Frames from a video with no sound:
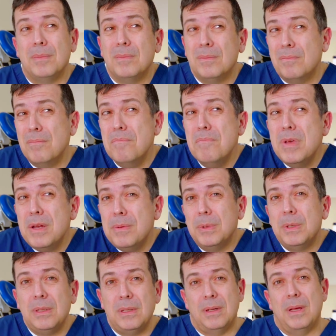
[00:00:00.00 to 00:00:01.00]

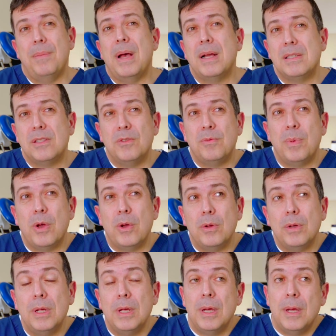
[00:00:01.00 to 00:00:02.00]
minimal amounts of
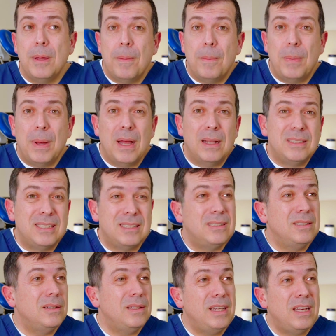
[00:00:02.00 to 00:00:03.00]
bone, but
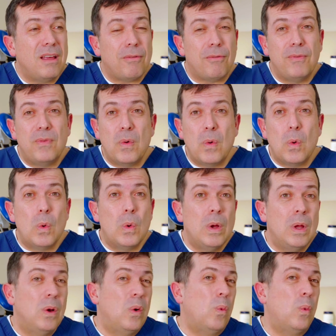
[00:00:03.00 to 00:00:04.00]
still enough for
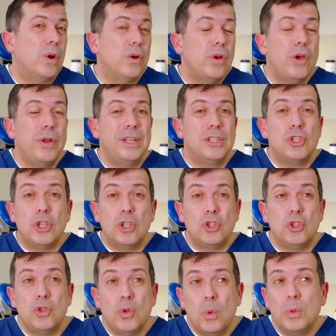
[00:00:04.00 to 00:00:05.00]
what are known as
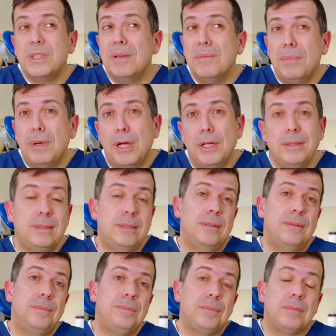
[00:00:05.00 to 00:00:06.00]
short
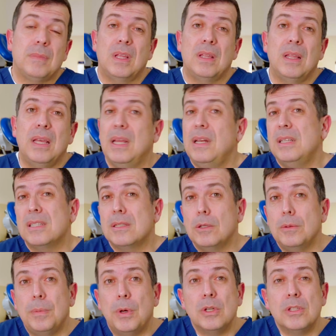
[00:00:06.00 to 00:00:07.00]
implants, it is
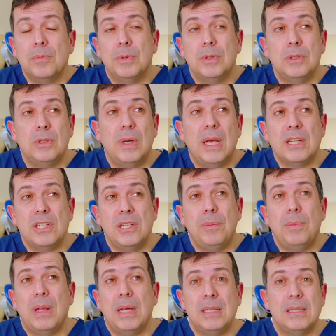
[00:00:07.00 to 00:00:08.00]
still possible to actually
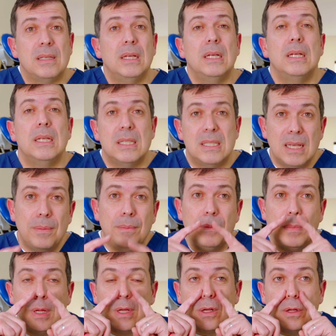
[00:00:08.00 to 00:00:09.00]
place
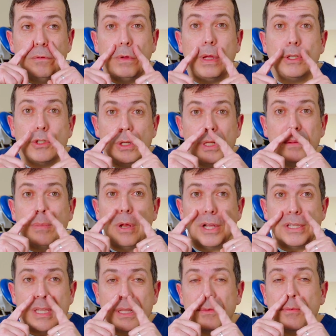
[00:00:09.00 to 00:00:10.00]
some conventional
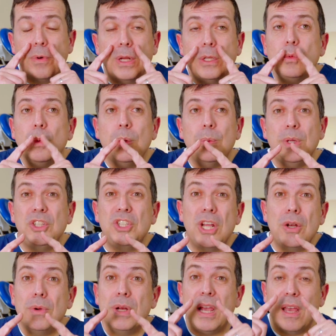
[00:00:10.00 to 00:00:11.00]
implants at the front, where we
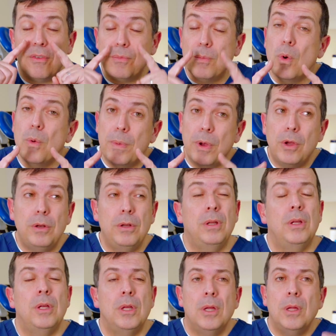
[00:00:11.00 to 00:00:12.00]
generally have more bone.
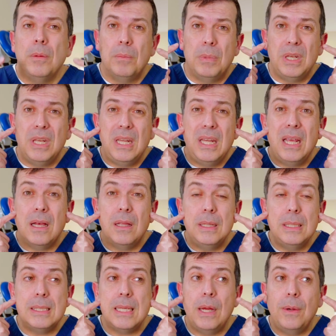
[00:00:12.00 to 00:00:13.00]
But here in
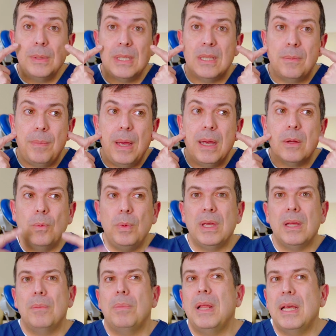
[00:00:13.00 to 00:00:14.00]
these areas at the back, we
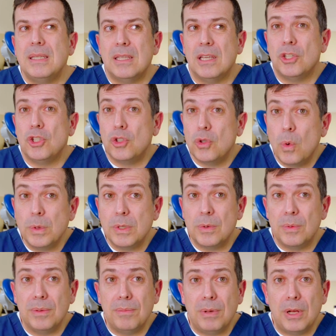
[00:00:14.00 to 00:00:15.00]
can place
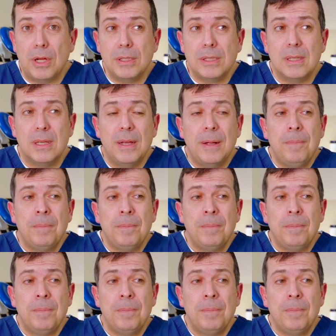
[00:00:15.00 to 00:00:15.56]
shorter implants.